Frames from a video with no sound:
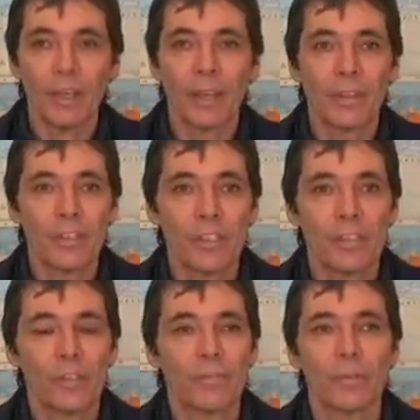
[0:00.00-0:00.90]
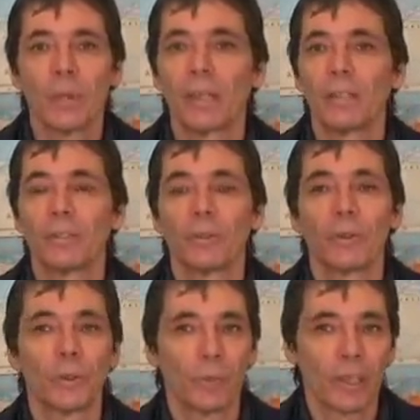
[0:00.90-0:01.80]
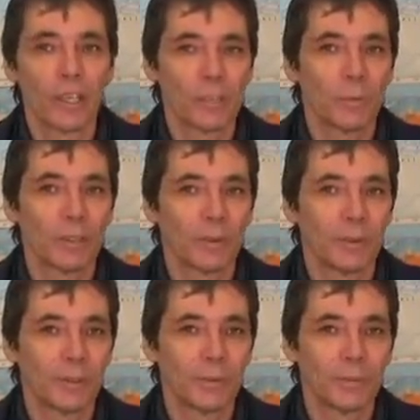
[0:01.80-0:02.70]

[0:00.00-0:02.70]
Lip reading: and the sense of smell is only one aspect to it.